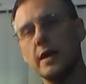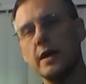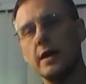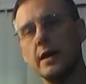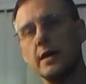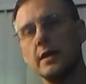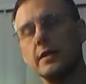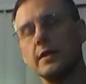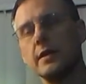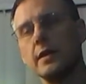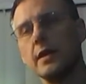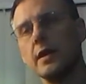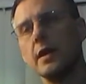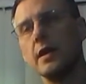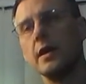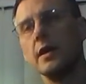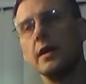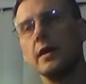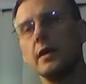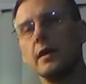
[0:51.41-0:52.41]
And
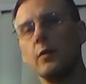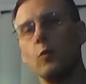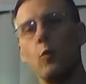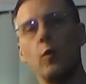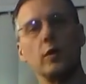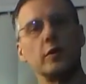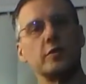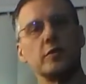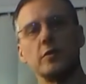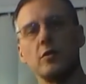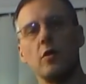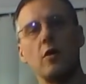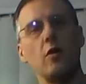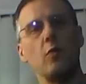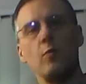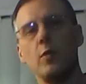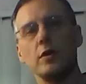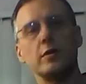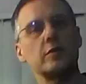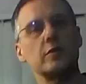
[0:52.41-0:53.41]
it wasn't
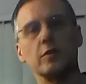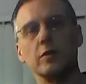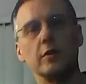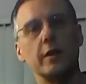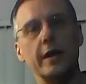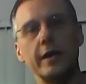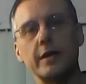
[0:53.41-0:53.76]
all muscle,